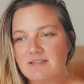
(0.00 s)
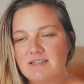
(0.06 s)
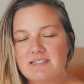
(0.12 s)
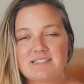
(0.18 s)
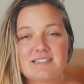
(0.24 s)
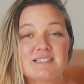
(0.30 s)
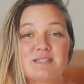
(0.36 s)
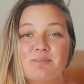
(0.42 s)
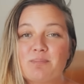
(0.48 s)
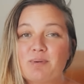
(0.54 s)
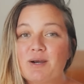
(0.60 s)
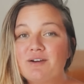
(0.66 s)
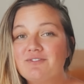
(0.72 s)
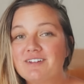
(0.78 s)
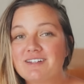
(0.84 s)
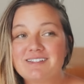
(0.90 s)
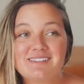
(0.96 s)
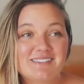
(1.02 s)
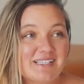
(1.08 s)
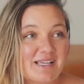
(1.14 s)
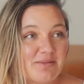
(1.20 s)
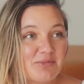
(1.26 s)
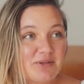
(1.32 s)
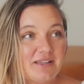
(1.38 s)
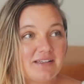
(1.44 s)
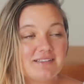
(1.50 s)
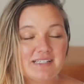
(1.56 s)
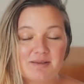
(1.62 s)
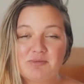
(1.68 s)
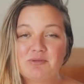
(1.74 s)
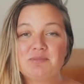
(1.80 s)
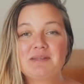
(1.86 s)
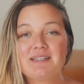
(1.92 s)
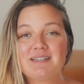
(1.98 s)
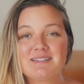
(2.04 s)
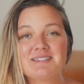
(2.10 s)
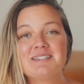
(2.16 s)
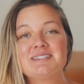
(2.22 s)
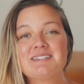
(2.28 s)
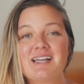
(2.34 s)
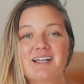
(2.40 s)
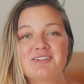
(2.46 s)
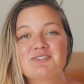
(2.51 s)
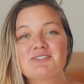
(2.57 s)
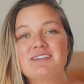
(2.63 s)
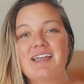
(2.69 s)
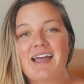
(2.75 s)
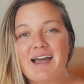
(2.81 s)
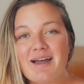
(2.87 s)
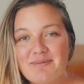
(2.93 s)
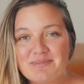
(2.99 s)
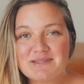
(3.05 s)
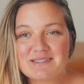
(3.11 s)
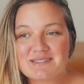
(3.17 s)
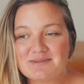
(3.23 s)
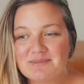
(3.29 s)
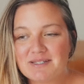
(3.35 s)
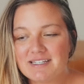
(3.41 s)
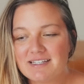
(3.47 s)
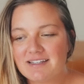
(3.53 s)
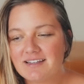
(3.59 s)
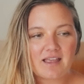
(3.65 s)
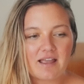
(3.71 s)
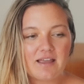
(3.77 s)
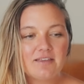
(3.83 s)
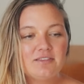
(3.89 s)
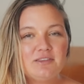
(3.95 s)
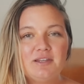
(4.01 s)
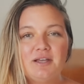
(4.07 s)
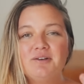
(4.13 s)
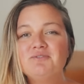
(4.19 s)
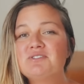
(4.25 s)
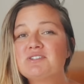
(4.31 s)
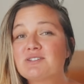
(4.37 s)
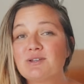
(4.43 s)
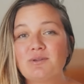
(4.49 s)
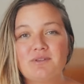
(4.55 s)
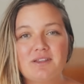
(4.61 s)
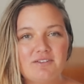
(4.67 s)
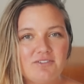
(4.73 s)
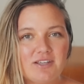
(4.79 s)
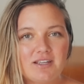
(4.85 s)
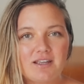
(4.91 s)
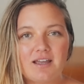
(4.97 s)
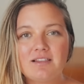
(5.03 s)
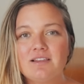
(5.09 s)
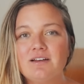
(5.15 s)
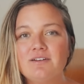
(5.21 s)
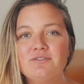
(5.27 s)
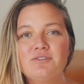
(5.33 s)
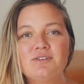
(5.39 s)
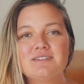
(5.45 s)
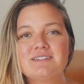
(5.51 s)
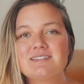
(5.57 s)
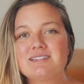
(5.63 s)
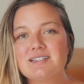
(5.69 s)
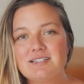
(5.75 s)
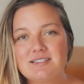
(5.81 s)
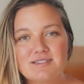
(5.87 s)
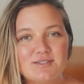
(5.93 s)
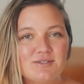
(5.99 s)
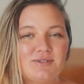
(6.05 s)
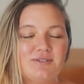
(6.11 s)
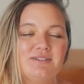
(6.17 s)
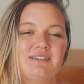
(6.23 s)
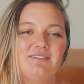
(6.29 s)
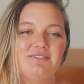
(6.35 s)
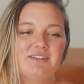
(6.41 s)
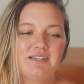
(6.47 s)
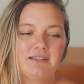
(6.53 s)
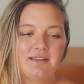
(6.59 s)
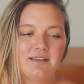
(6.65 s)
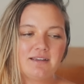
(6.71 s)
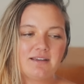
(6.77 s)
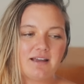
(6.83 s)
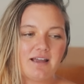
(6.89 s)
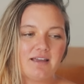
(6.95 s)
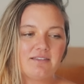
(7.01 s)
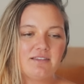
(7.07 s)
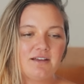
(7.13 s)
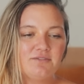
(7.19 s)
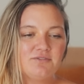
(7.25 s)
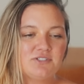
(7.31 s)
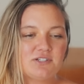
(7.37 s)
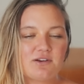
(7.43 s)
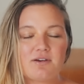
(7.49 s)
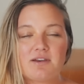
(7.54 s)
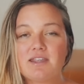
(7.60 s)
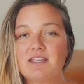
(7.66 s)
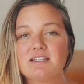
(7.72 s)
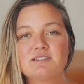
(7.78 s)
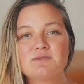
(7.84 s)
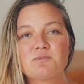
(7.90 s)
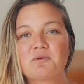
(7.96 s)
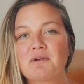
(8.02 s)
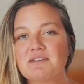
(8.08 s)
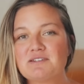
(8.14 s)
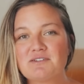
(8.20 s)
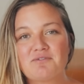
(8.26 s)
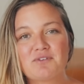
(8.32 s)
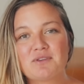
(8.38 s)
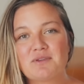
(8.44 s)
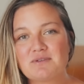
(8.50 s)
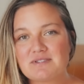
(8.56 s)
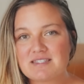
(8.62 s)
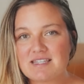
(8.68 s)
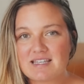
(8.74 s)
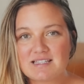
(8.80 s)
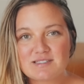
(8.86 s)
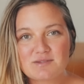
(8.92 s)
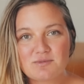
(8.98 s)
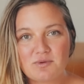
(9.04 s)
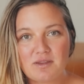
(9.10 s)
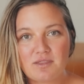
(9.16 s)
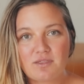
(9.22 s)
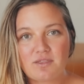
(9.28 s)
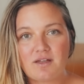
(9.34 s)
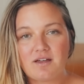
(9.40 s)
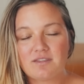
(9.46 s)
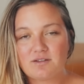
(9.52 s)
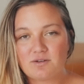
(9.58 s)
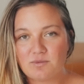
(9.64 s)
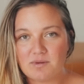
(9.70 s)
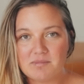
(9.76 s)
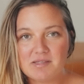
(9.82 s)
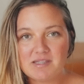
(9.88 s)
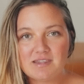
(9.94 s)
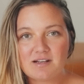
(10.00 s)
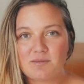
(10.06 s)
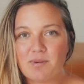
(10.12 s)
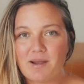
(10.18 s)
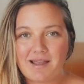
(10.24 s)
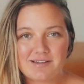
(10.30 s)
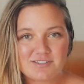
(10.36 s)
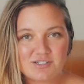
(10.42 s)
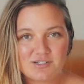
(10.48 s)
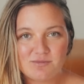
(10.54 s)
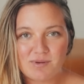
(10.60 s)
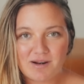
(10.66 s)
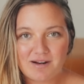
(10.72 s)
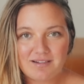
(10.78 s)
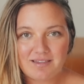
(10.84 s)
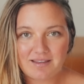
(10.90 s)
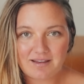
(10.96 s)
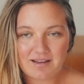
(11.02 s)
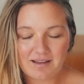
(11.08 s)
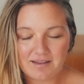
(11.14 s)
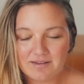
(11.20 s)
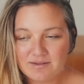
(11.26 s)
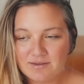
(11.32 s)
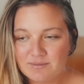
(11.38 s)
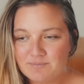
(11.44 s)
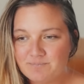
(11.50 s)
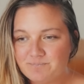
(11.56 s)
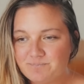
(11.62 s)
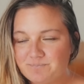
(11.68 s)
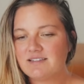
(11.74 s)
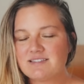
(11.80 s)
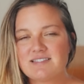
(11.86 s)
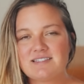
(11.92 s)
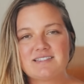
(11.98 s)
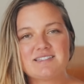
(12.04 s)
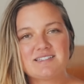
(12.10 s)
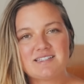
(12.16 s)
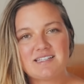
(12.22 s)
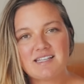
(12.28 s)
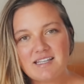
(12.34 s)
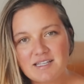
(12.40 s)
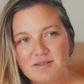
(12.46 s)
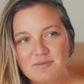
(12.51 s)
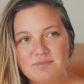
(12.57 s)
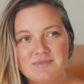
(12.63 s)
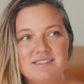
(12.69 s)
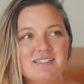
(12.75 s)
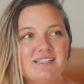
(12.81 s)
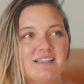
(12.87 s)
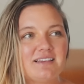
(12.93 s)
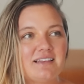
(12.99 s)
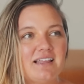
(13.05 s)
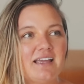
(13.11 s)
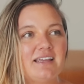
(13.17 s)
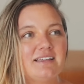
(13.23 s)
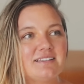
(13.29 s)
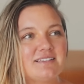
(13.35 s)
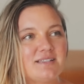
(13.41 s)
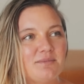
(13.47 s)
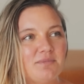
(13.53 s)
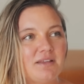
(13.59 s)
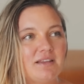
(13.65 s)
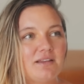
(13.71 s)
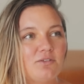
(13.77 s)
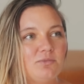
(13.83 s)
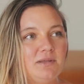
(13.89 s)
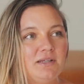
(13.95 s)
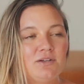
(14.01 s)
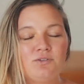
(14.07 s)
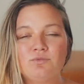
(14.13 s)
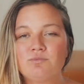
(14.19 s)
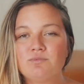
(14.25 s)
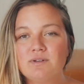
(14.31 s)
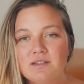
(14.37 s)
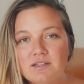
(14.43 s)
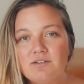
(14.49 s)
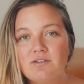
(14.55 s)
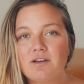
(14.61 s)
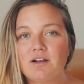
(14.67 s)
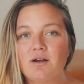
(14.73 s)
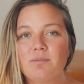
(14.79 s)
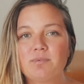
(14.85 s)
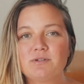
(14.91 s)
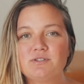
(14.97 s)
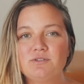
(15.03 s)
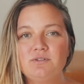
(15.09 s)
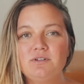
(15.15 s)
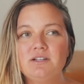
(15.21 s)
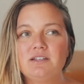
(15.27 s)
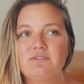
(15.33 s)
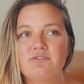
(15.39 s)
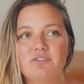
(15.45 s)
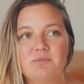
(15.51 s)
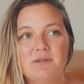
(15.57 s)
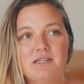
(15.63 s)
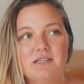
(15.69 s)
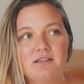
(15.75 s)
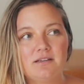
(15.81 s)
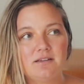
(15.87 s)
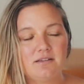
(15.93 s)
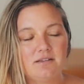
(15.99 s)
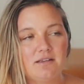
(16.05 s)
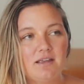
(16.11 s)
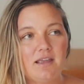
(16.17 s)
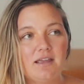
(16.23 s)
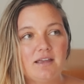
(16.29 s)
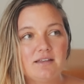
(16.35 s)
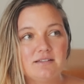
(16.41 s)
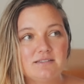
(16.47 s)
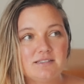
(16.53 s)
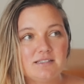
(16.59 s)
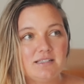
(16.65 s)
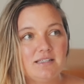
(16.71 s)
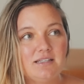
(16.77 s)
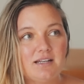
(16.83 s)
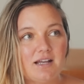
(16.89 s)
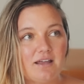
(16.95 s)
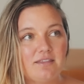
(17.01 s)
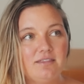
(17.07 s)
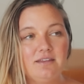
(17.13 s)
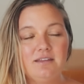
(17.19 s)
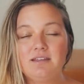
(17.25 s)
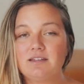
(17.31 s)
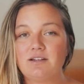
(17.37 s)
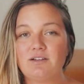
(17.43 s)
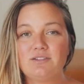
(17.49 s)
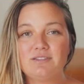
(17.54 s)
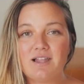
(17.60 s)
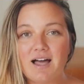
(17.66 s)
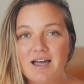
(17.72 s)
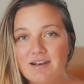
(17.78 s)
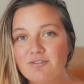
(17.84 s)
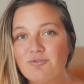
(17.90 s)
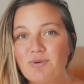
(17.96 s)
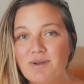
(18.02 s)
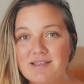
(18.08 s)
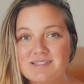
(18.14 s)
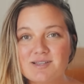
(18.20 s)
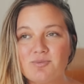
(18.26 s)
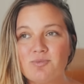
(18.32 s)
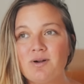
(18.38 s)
This is the perfect example because this actually happened to me. I love slow living. I love seasonal living. I love sharing inspiration for those things with other women that are passionate about it like I am. It seemed like something that would be a really great opportunity for me. And in, I think in a lot of ways it